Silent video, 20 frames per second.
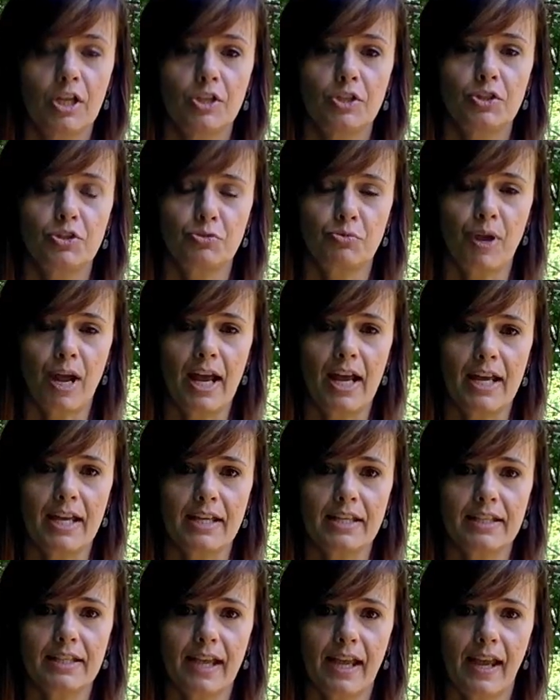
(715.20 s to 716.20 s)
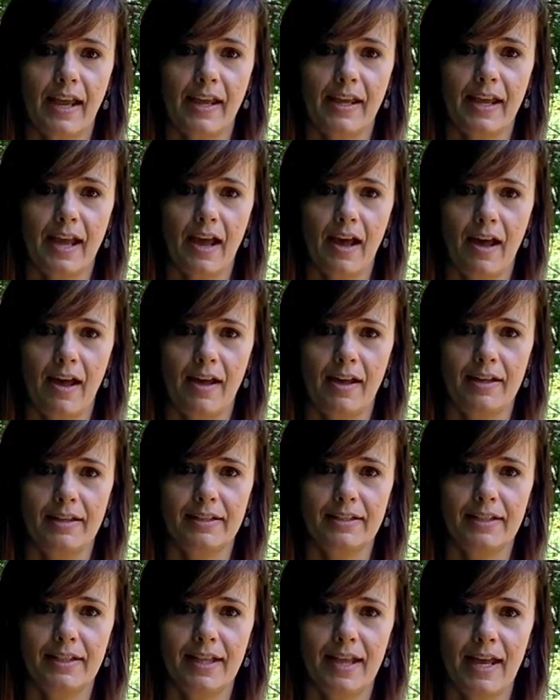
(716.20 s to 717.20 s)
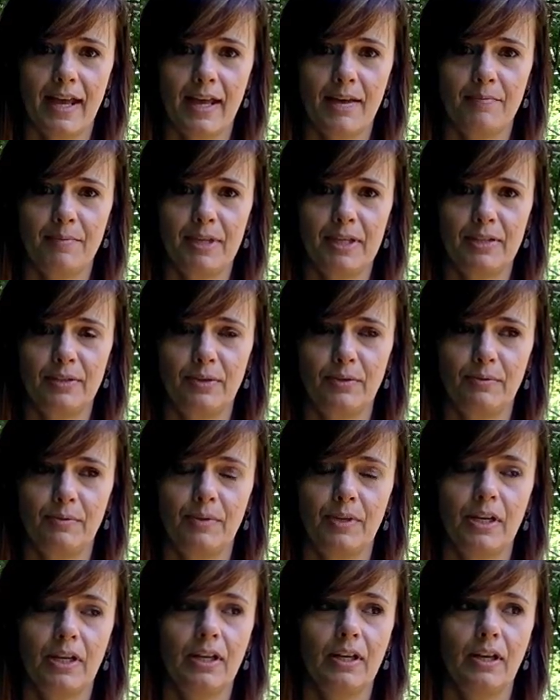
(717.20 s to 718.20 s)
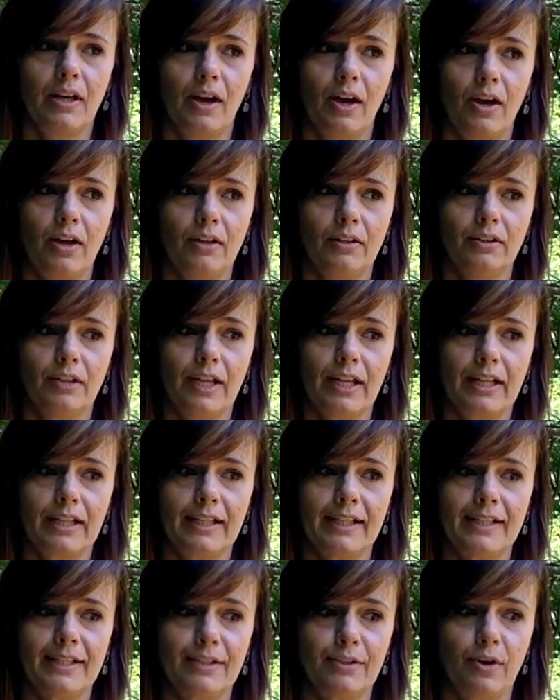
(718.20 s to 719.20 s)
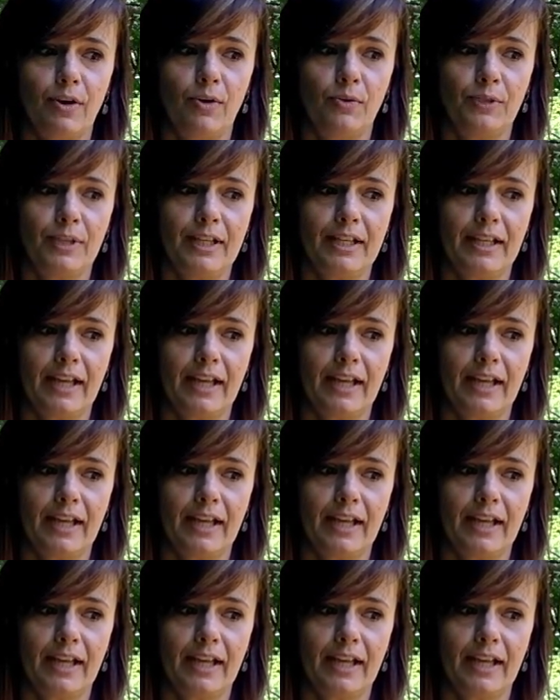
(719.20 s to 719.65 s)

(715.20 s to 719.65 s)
Trying to hang on to them is likely to only